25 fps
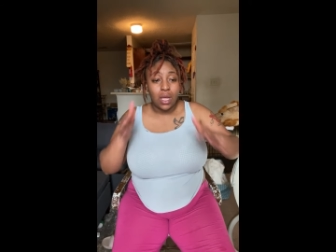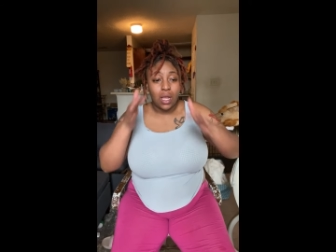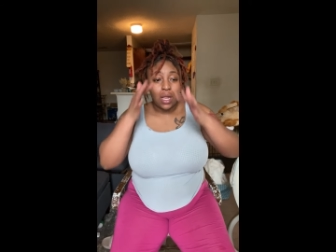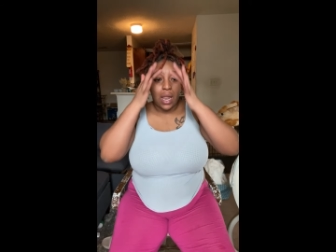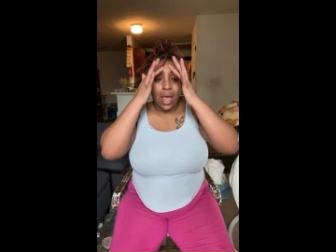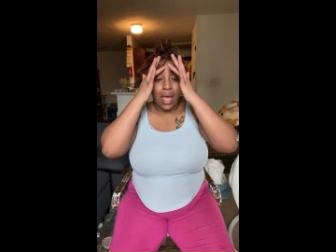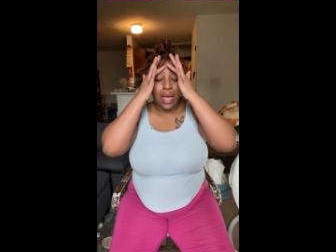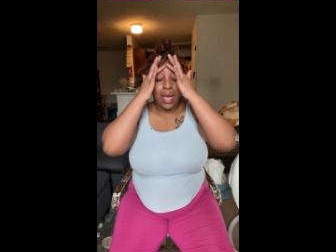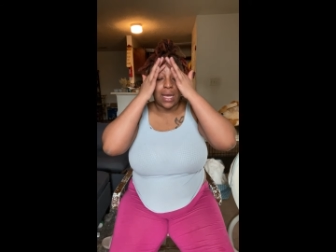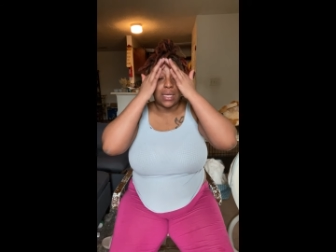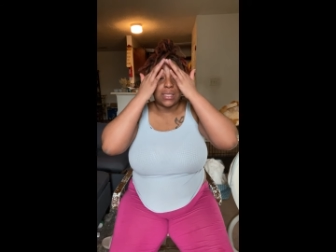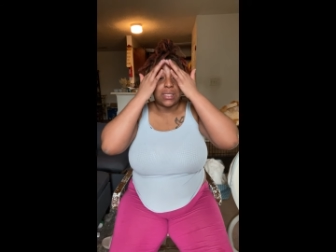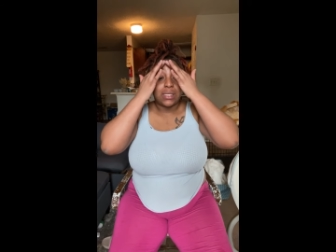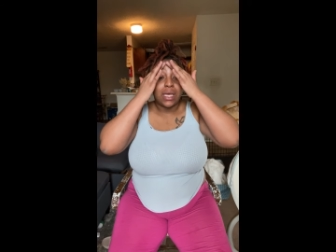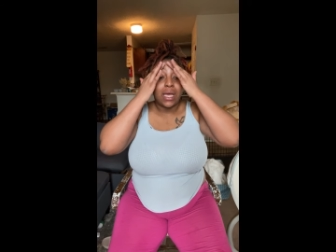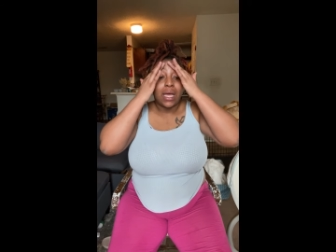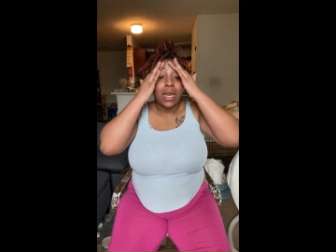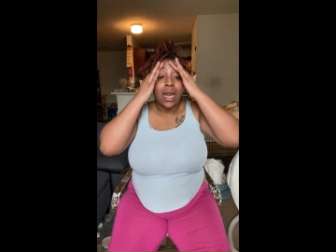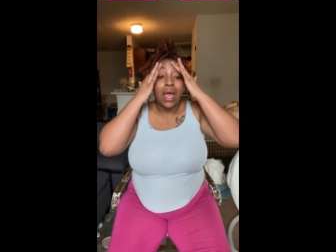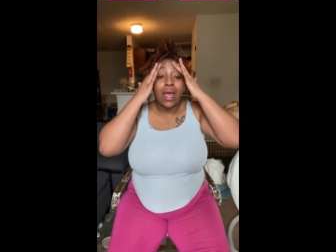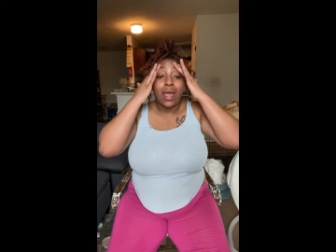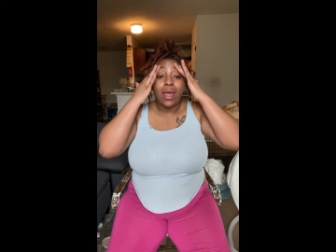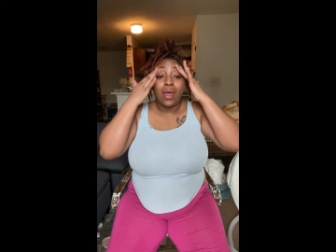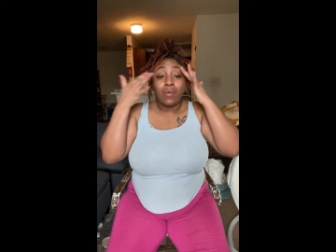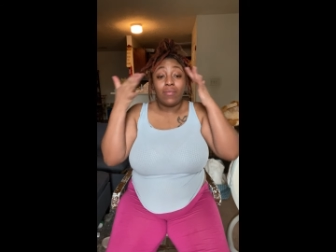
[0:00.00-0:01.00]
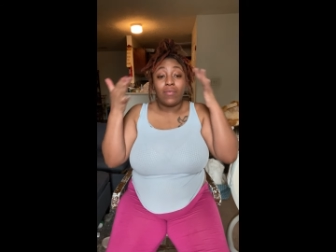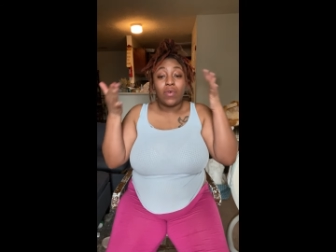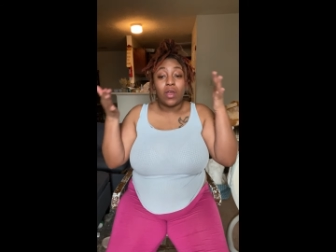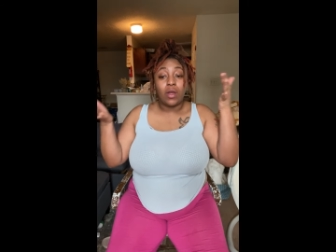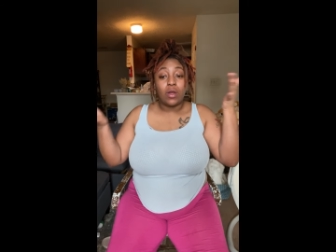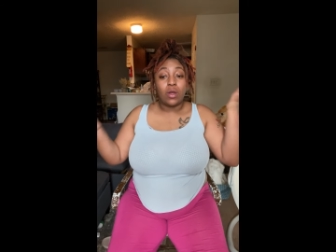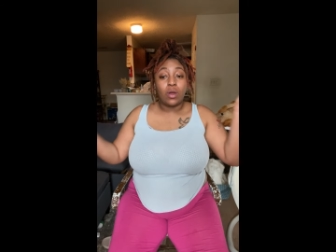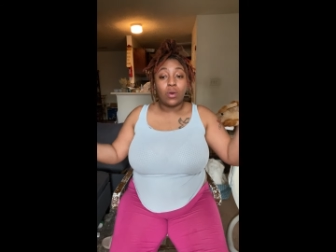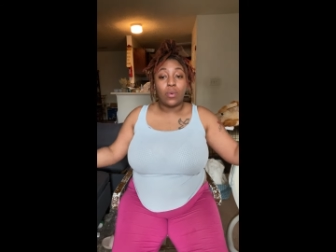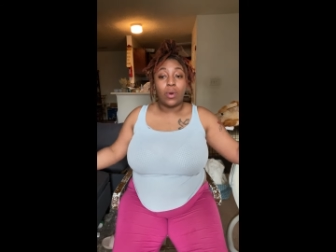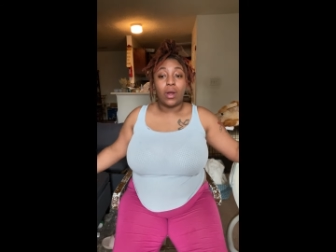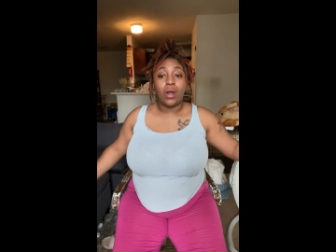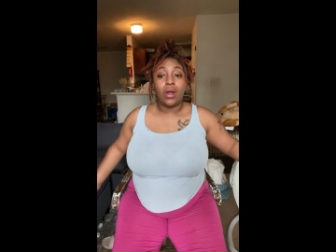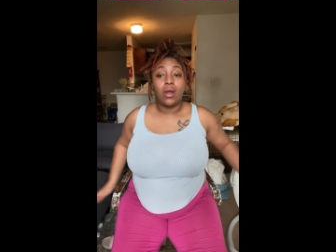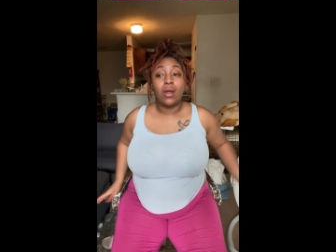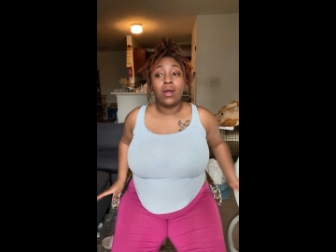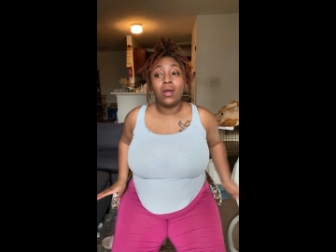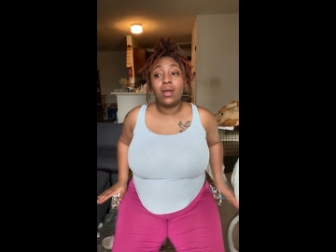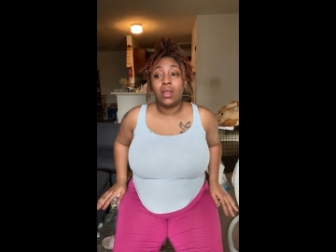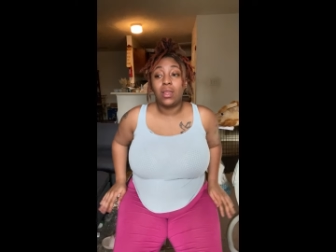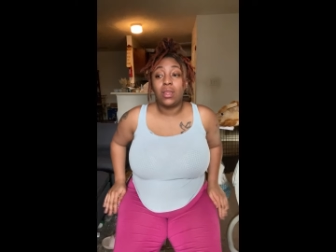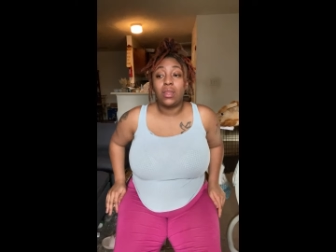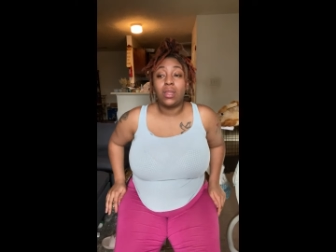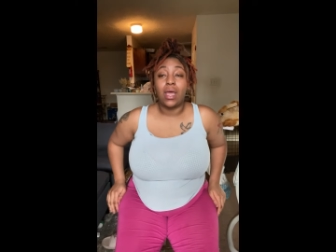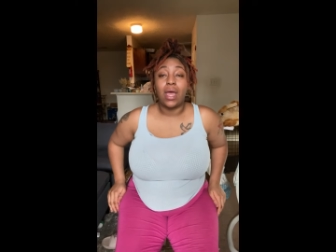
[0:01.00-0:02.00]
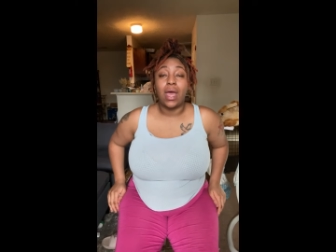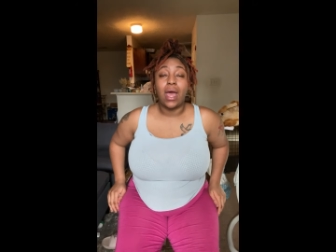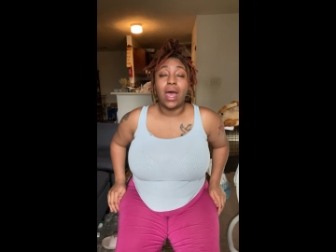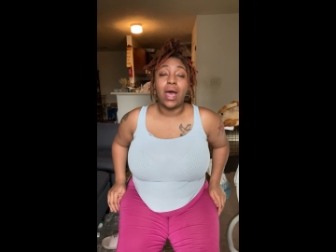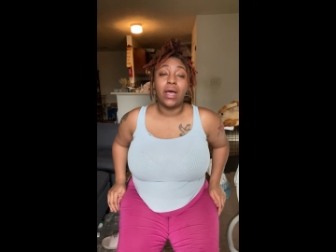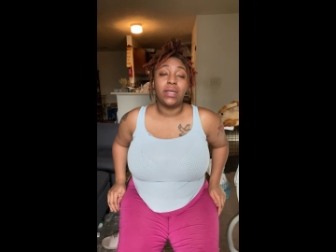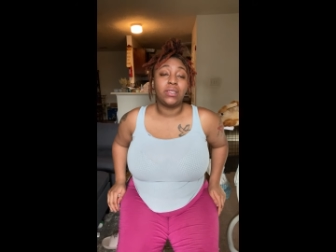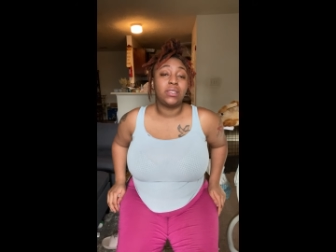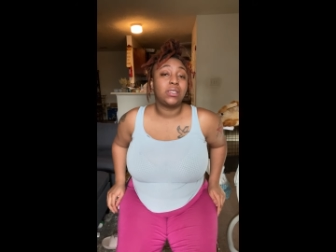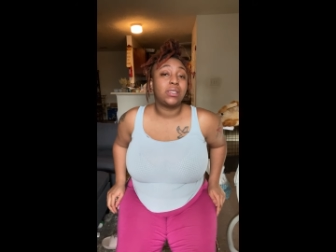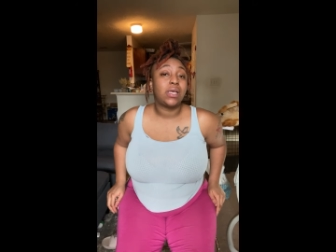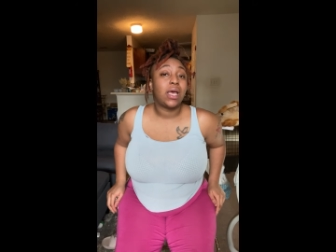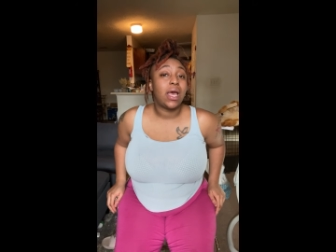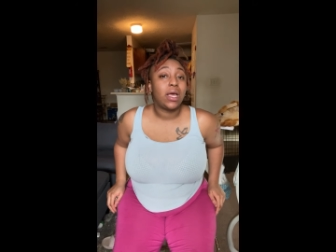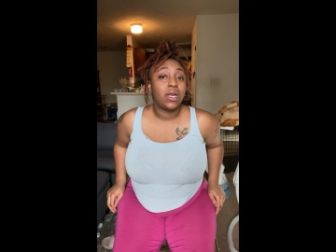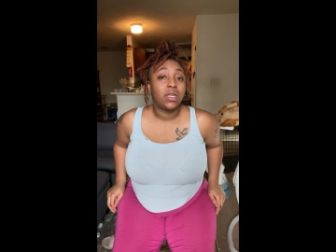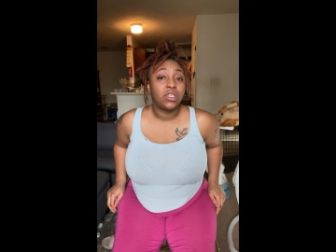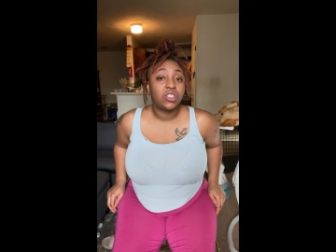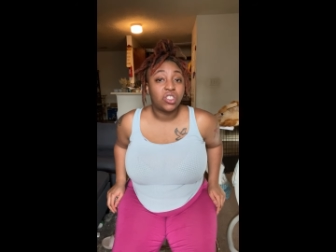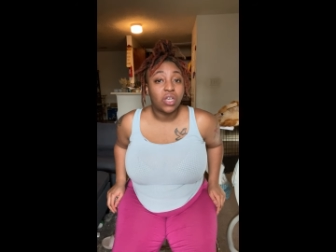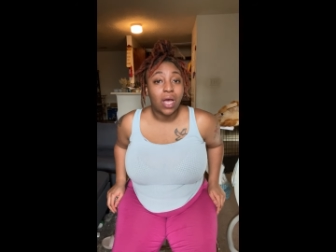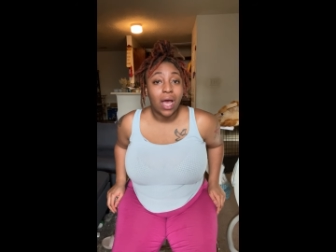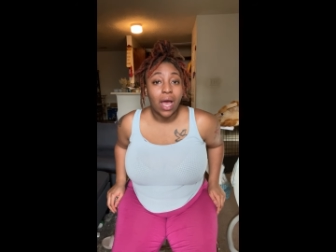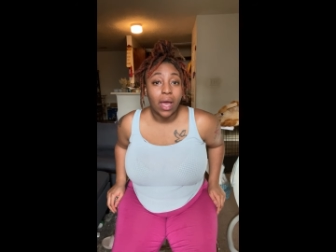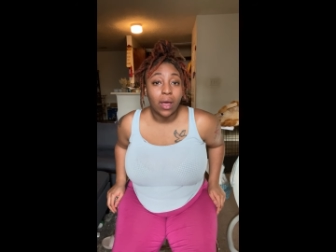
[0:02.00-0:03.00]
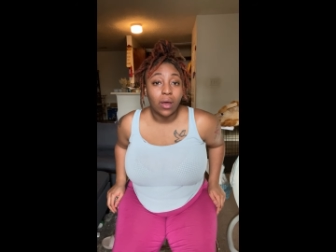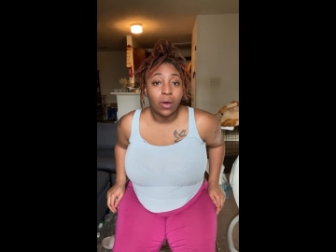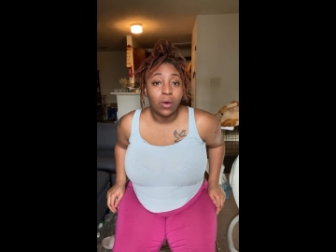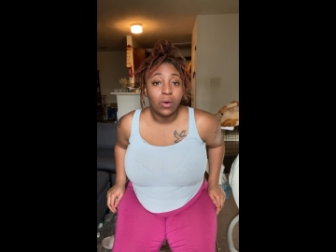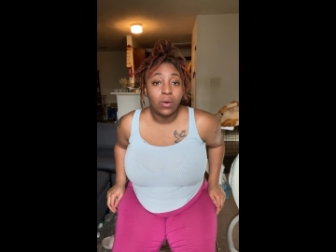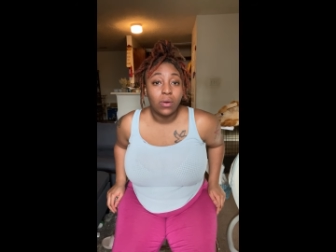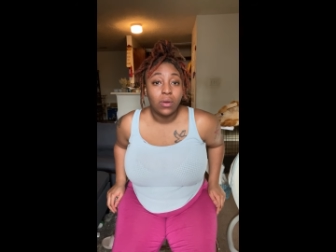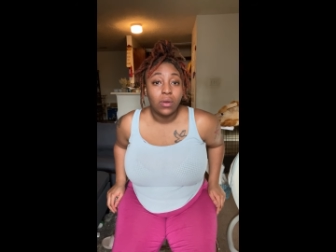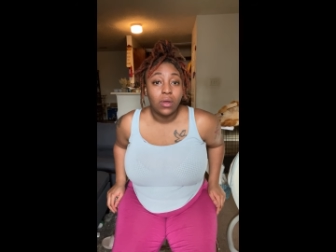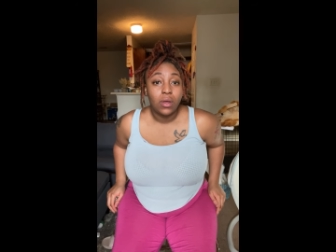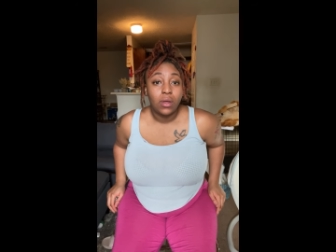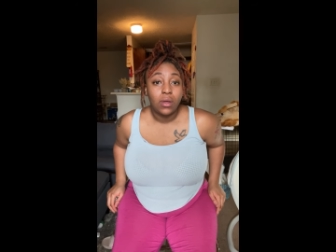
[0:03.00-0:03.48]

Like I said, I am very aware that I just had a child.